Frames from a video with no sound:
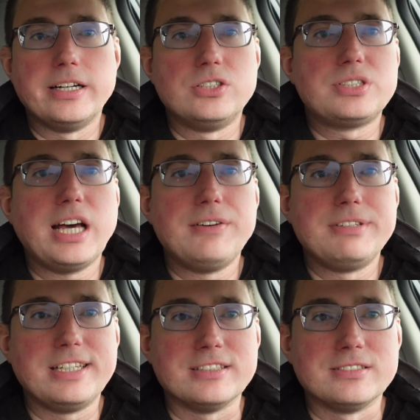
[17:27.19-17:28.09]
just
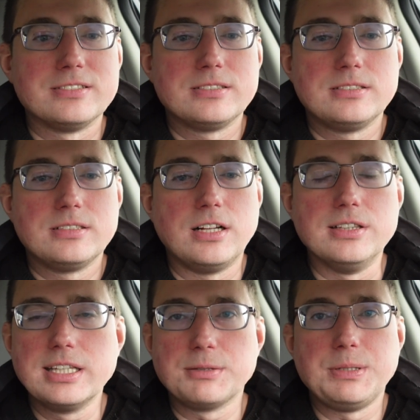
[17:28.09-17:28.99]
having a
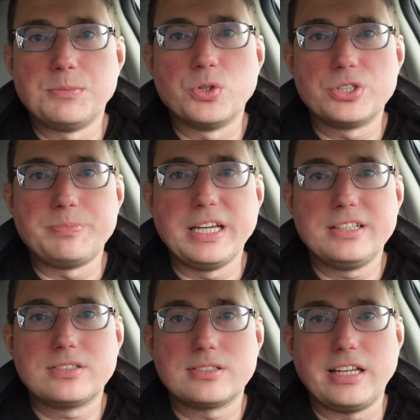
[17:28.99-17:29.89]
little bit more
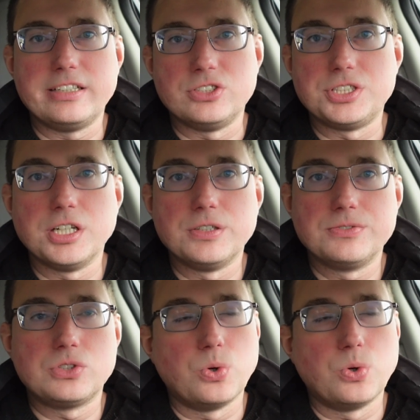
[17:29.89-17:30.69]
space and shelves